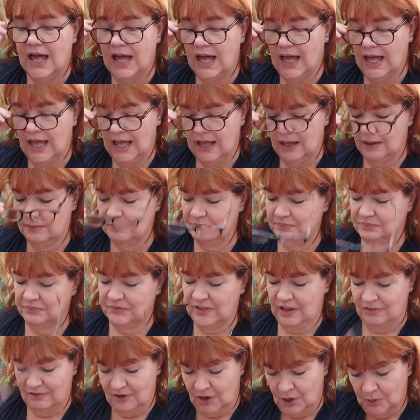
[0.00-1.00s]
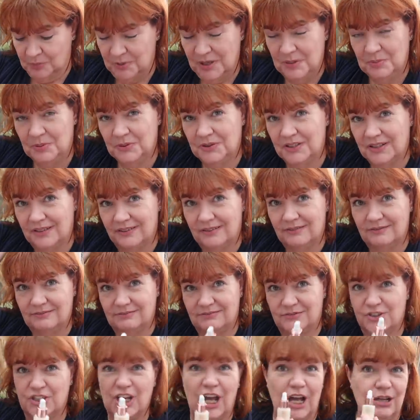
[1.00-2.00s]
There are people that
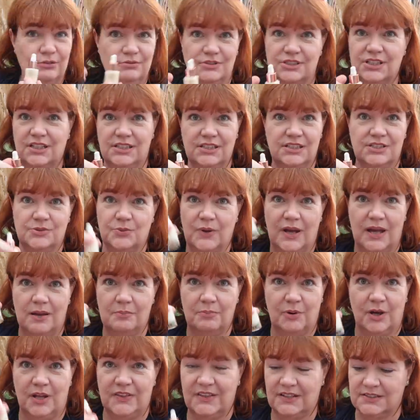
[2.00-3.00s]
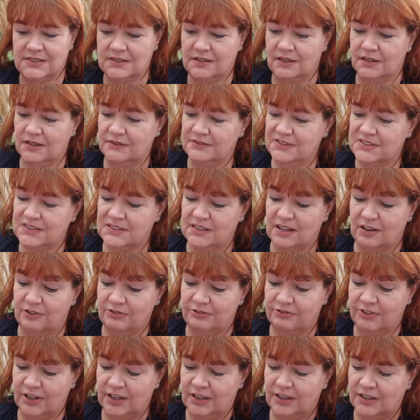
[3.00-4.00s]
totally swear by this kind of
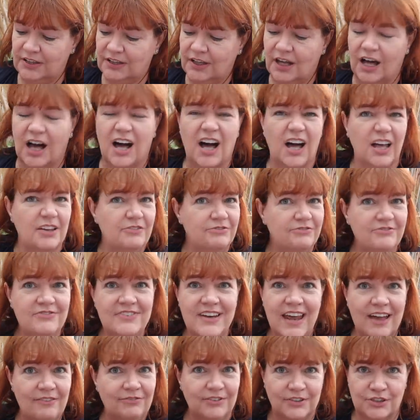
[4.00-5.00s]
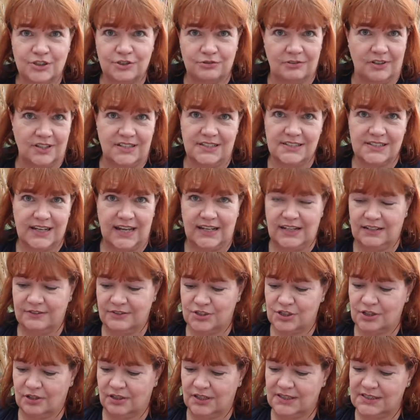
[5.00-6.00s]
stuff. I've never tried any of
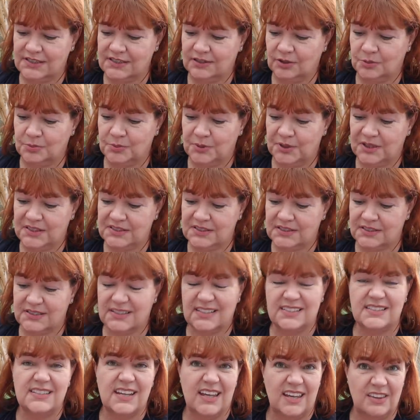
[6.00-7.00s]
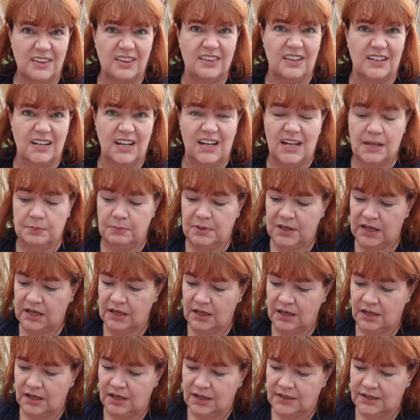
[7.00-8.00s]
Charlotte Tilbury's, as I say, other than a
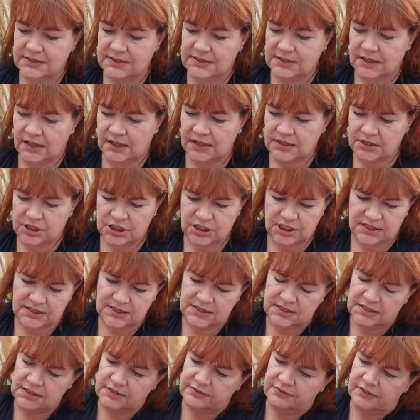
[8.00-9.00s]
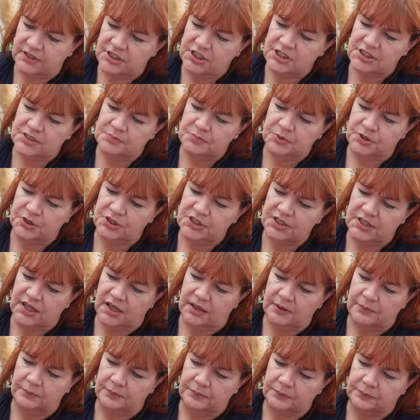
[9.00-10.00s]
lippy. So let's just, if I just put
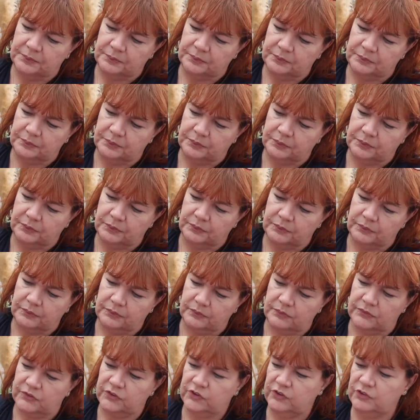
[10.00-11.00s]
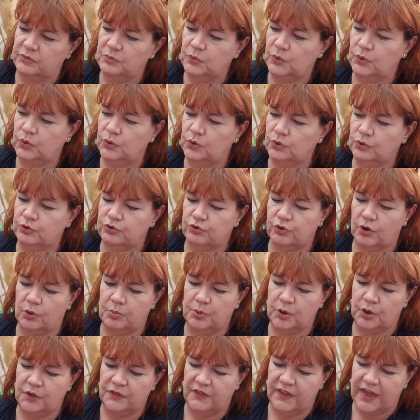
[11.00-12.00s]
a small
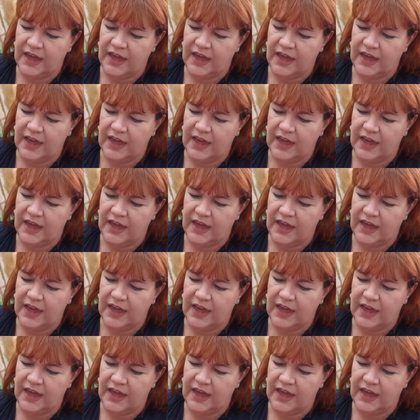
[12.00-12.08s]
drop on